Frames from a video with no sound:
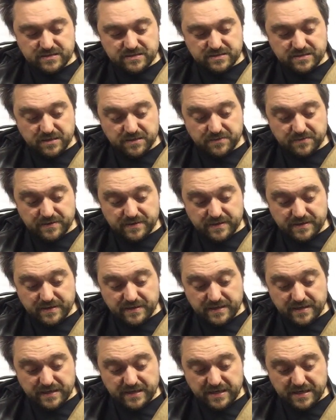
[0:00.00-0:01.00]
So
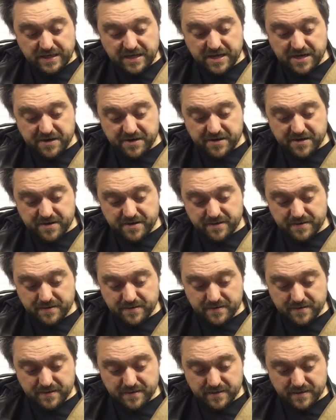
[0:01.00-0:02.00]
here
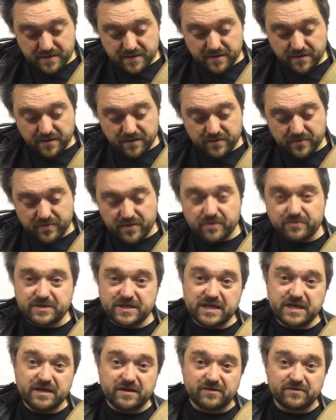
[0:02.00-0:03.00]
on
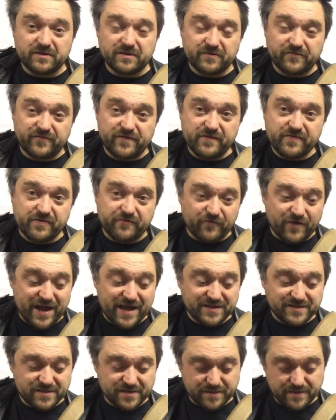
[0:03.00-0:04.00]
note E on 5th
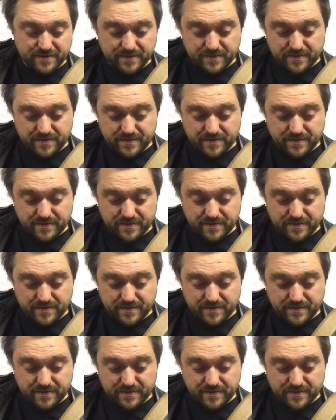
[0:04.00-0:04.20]
fret,